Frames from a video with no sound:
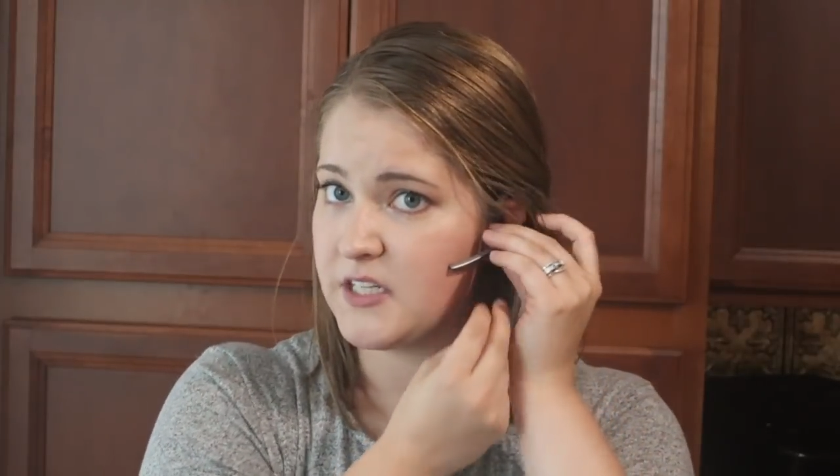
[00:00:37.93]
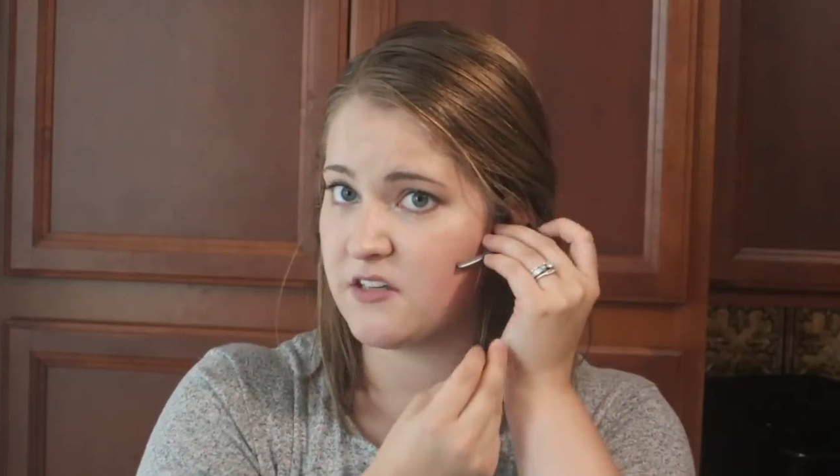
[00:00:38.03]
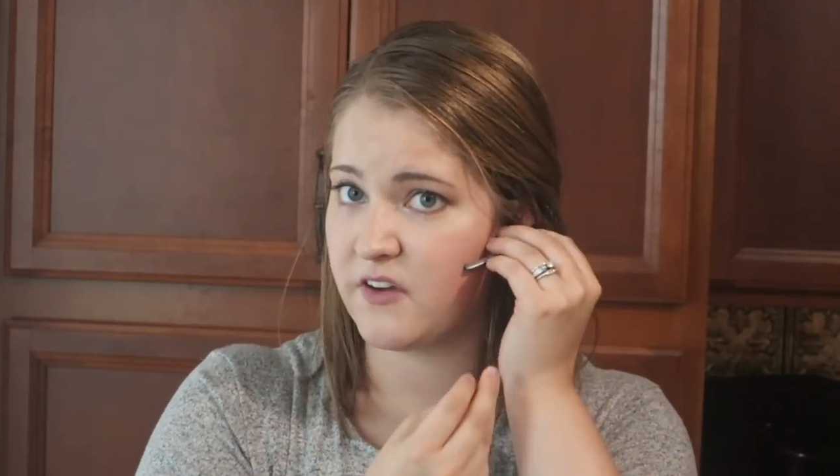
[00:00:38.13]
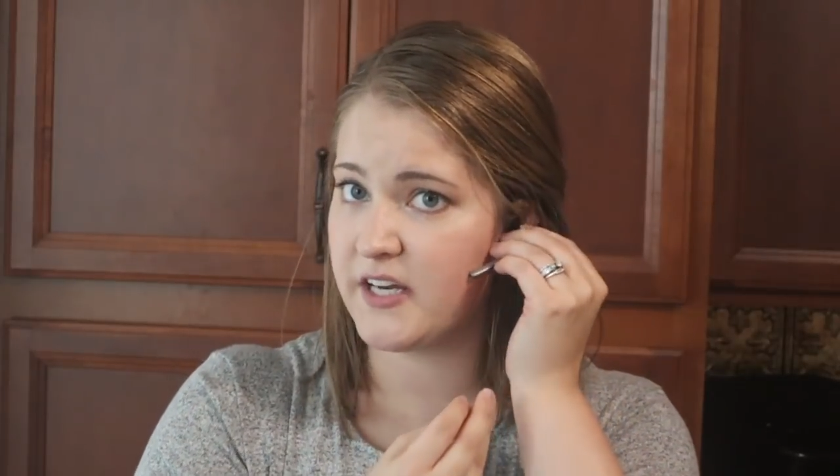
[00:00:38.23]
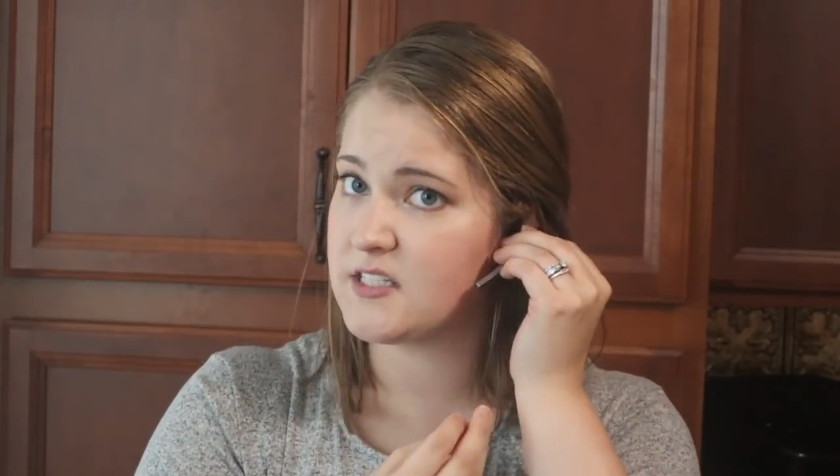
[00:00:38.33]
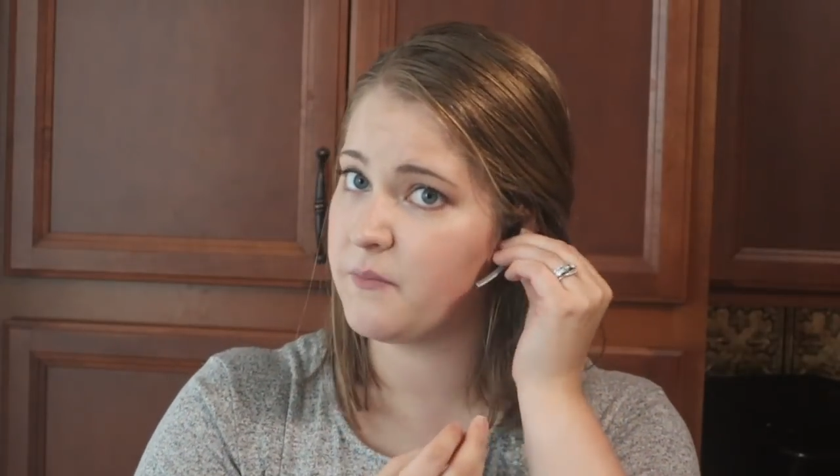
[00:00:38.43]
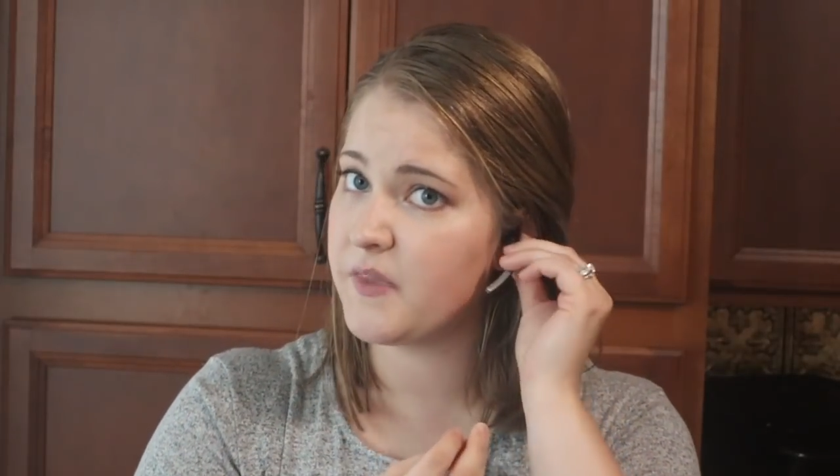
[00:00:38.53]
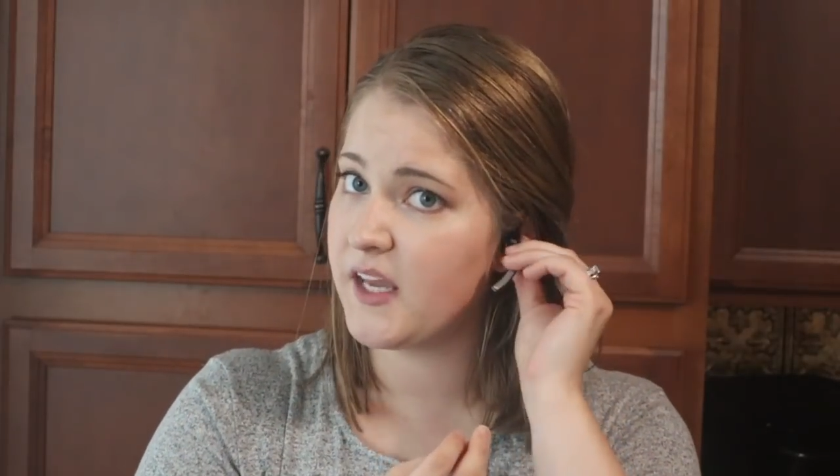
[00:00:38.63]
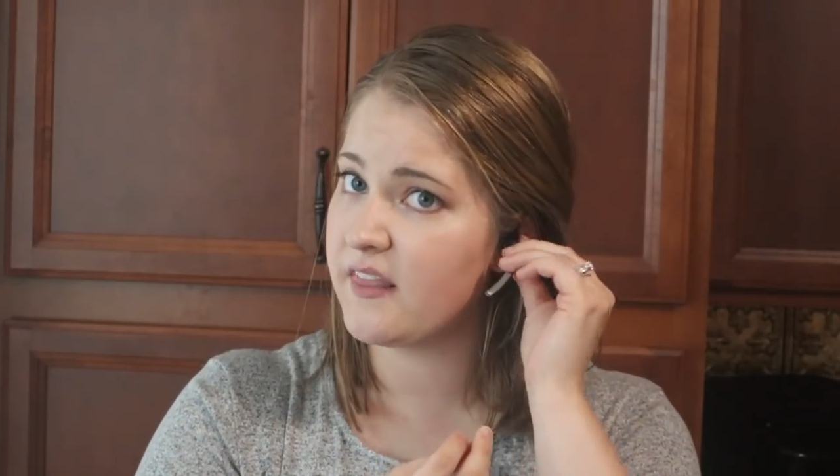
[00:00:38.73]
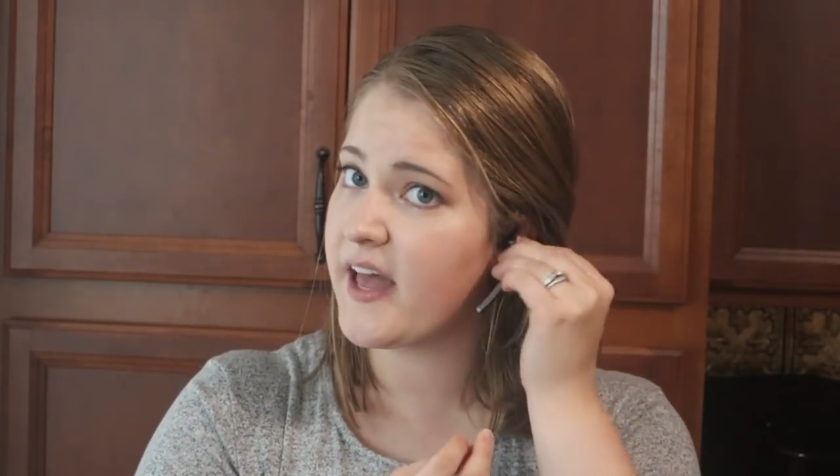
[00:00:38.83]
to find
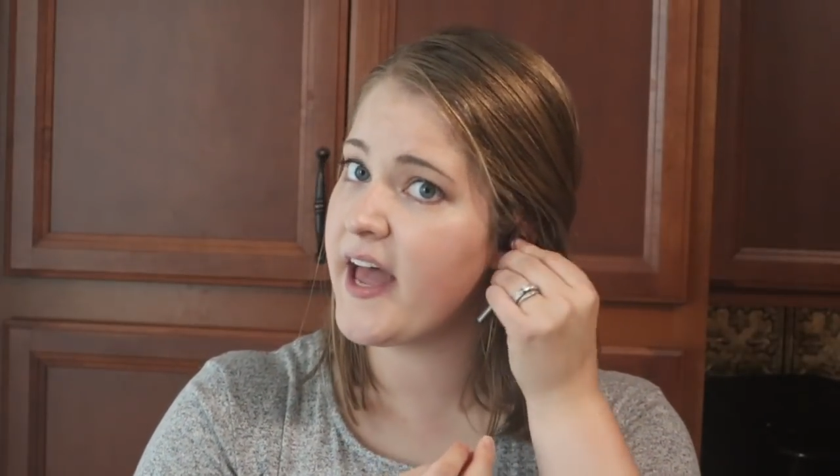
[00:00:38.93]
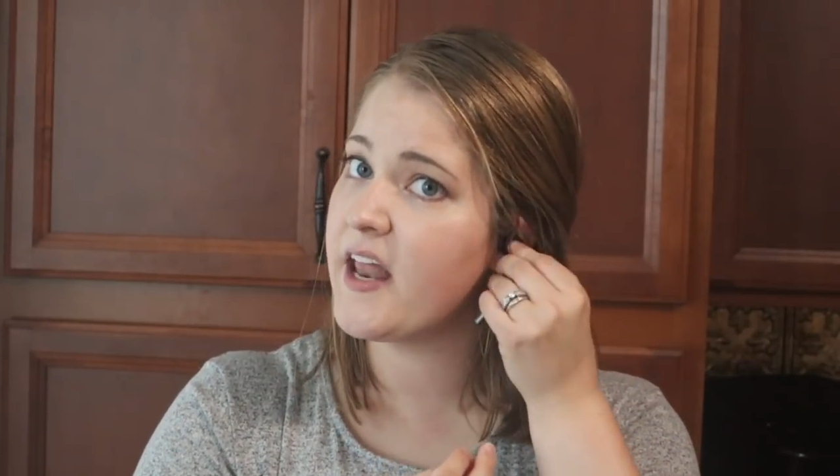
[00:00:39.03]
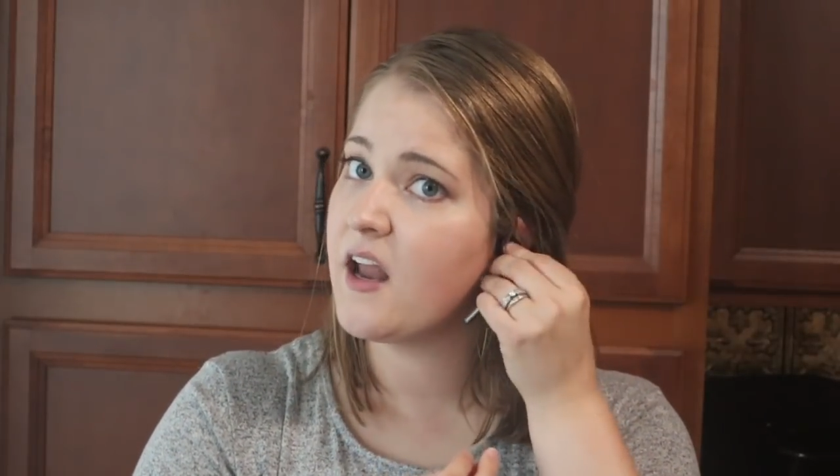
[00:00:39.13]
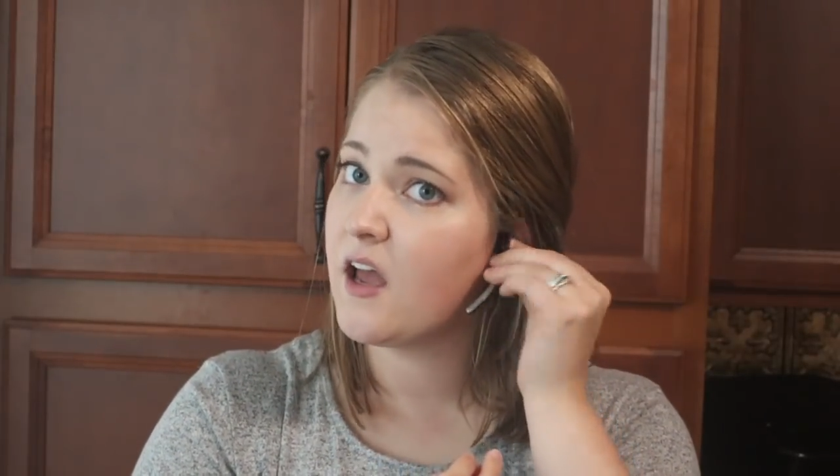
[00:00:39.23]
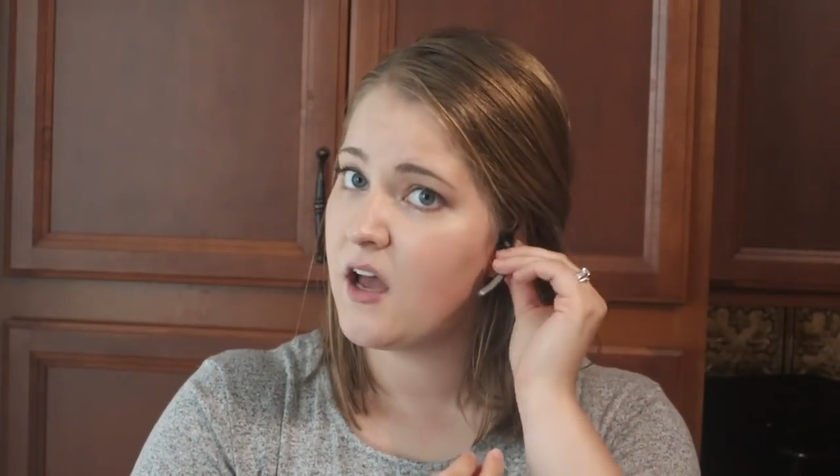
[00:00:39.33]
something that,